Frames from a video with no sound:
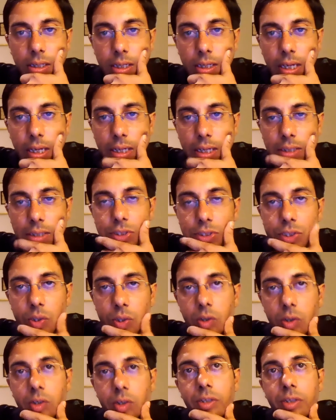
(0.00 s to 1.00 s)
in
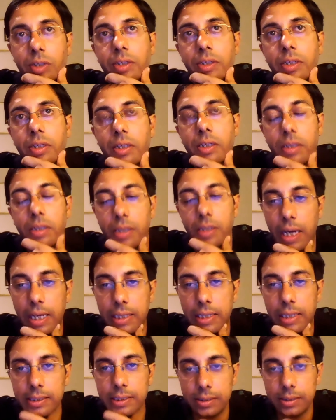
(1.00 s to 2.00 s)
short, I'll
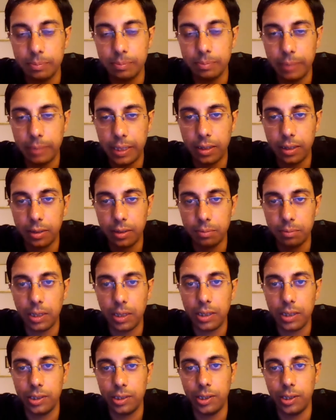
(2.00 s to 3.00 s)
just make a
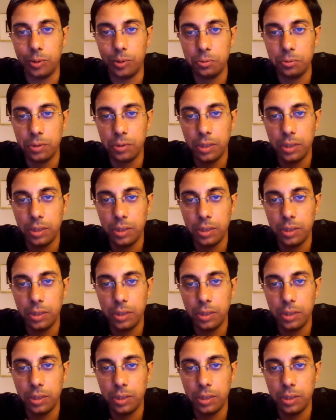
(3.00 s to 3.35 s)
remark now,